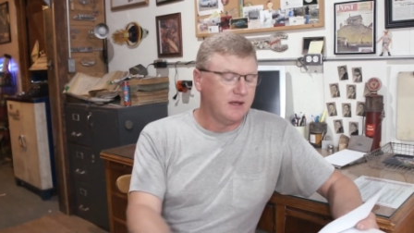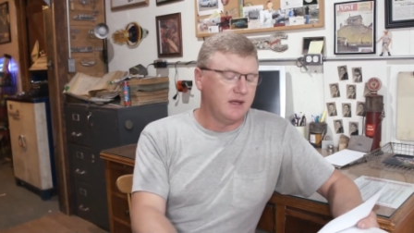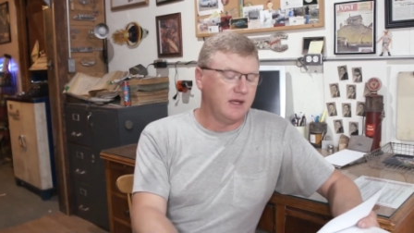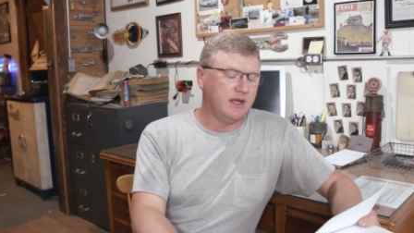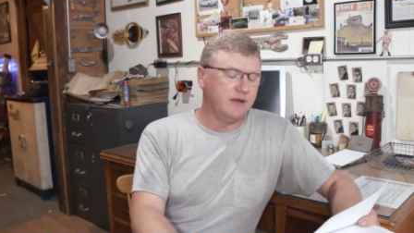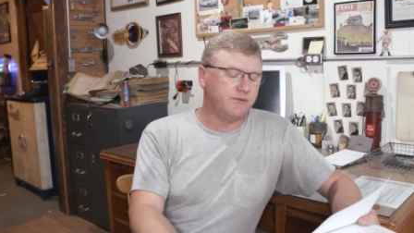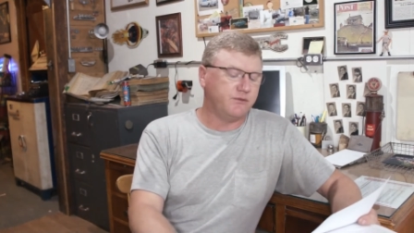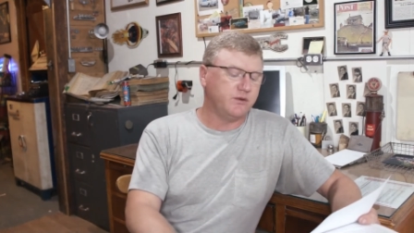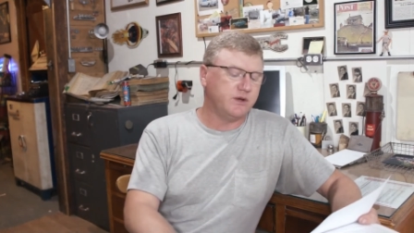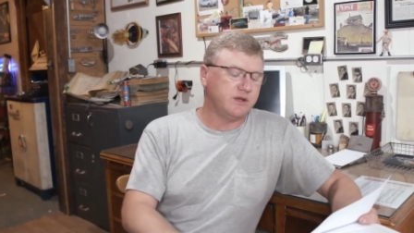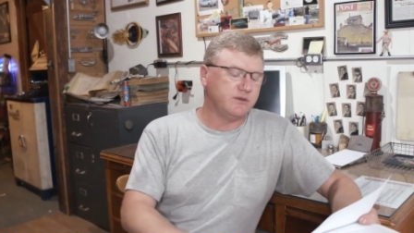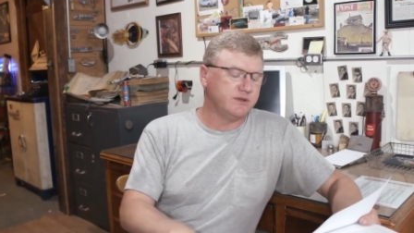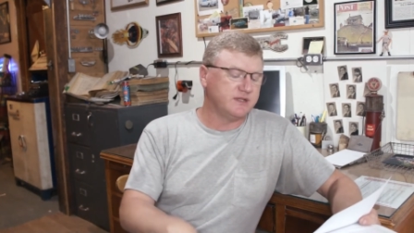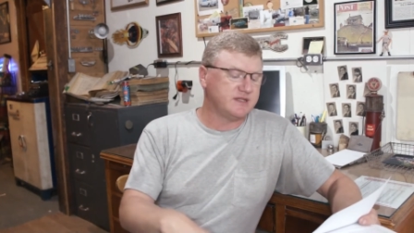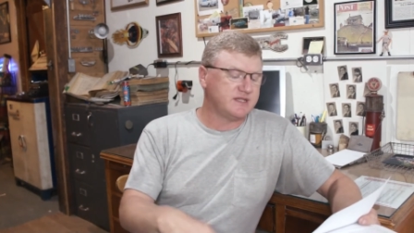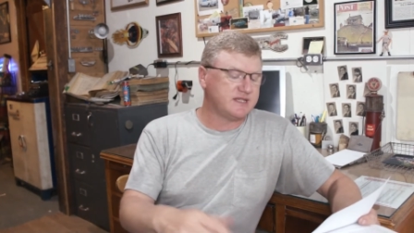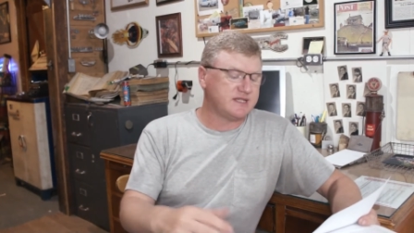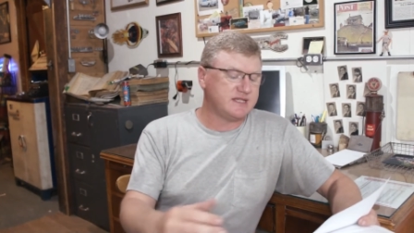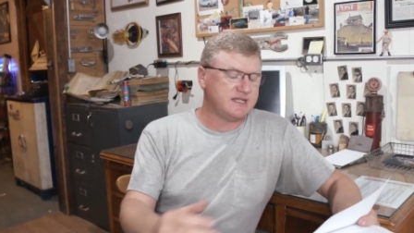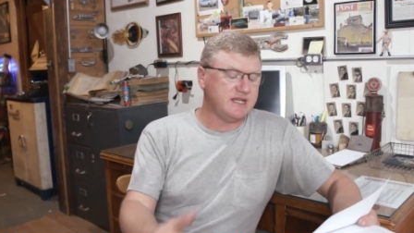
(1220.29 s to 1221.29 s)
If we would
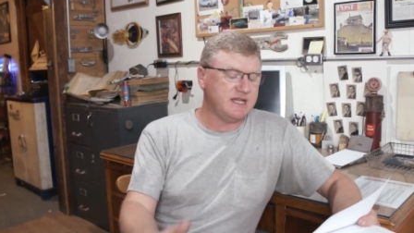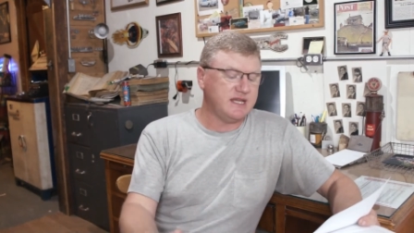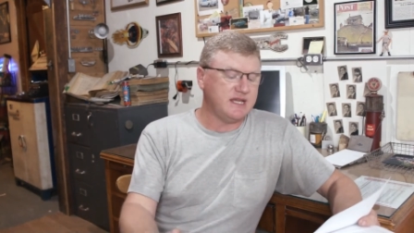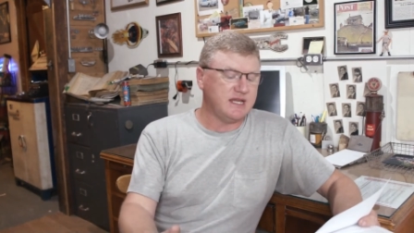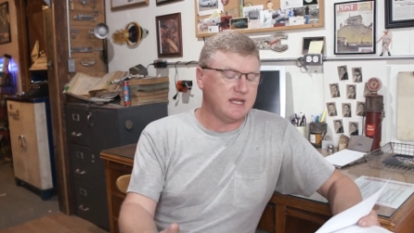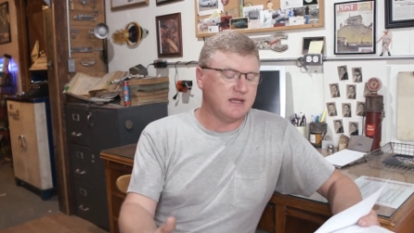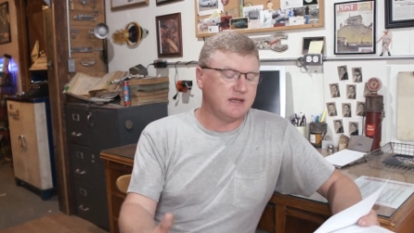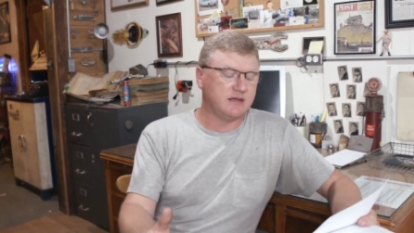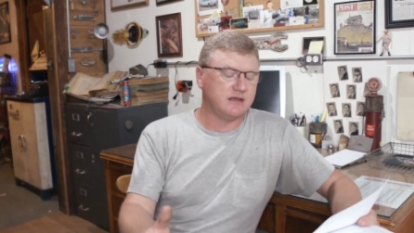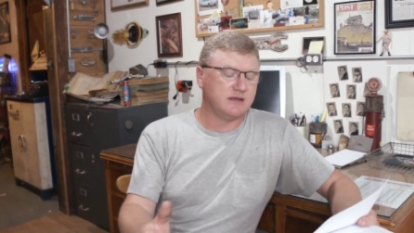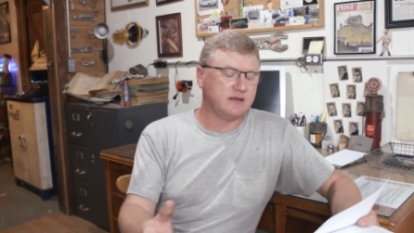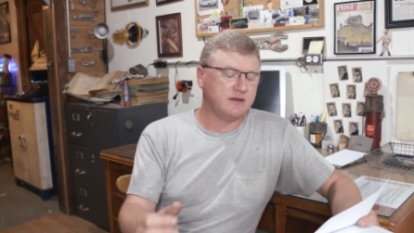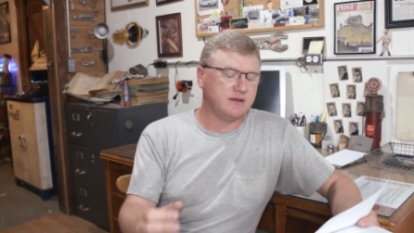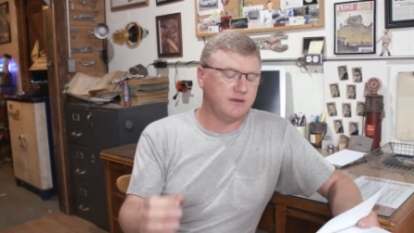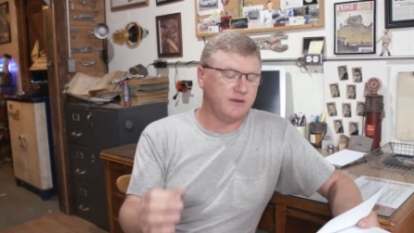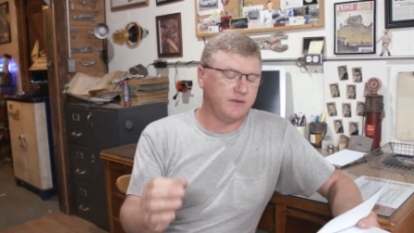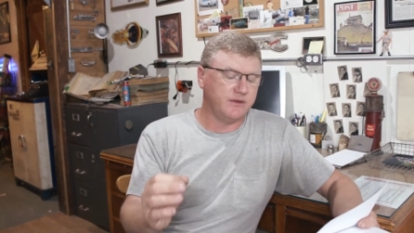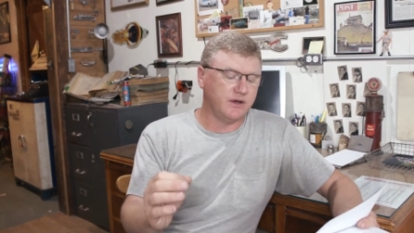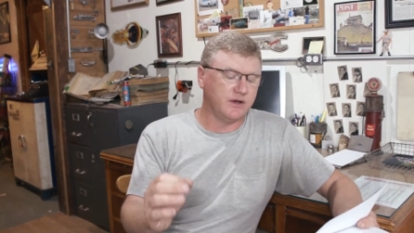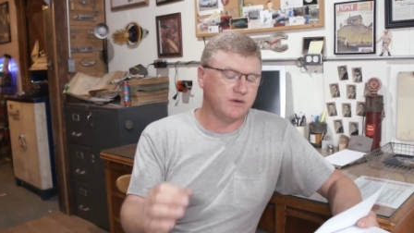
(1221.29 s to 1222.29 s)
see
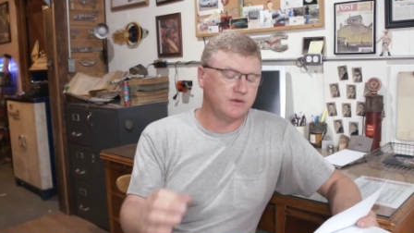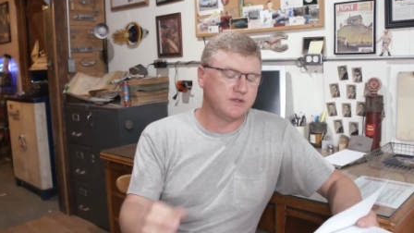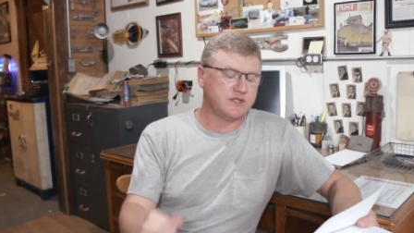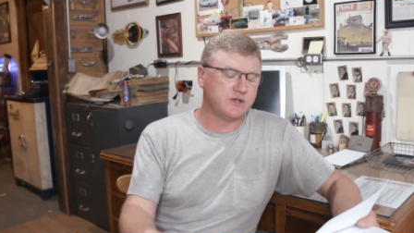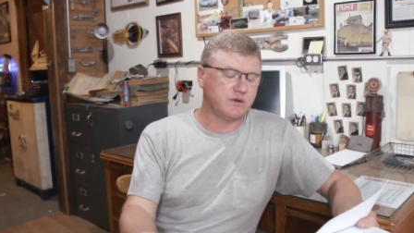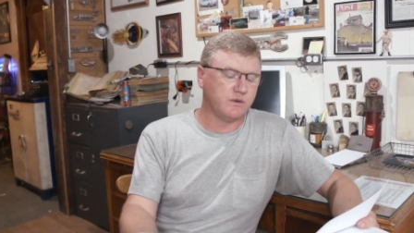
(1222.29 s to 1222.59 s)
those